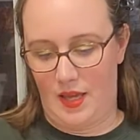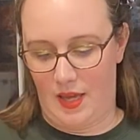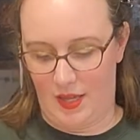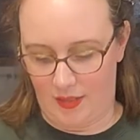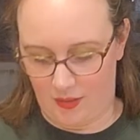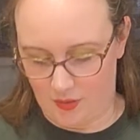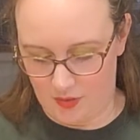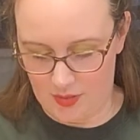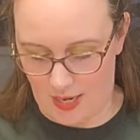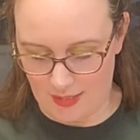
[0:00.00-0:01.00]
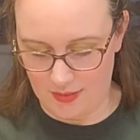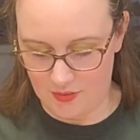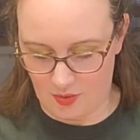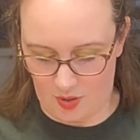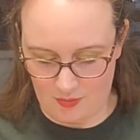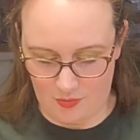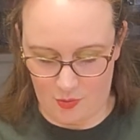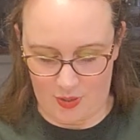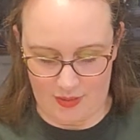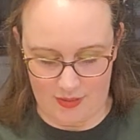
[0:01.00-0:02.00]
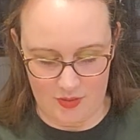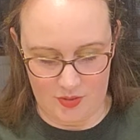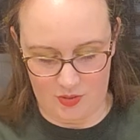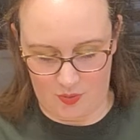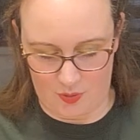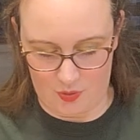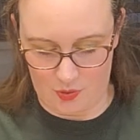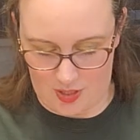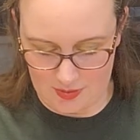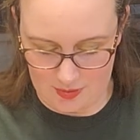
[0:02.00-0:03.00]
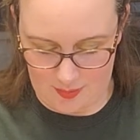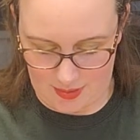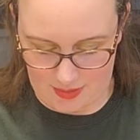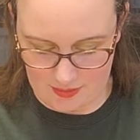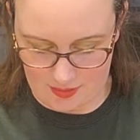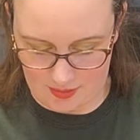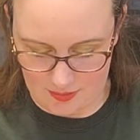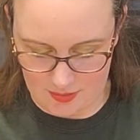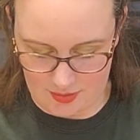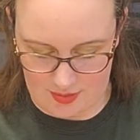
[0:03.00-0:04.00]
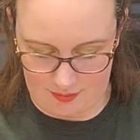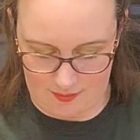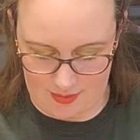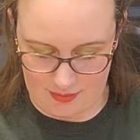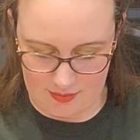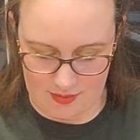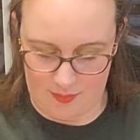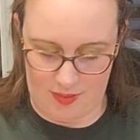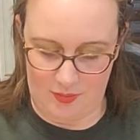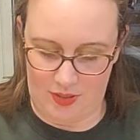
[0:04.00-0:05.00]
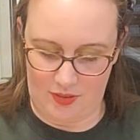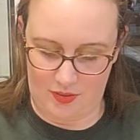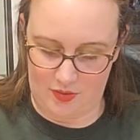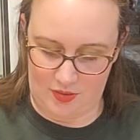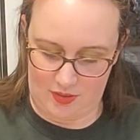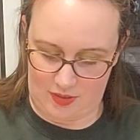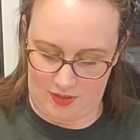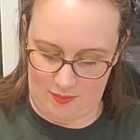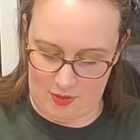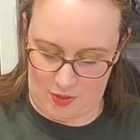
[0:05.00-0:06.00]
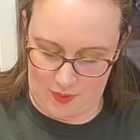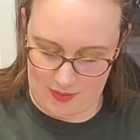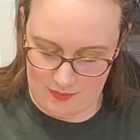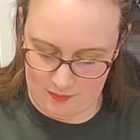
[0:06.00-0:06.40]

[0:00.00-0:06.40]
And I could tie this off, or I can just sew across to my next arch, and I find it sometimes easier just to keep sewing.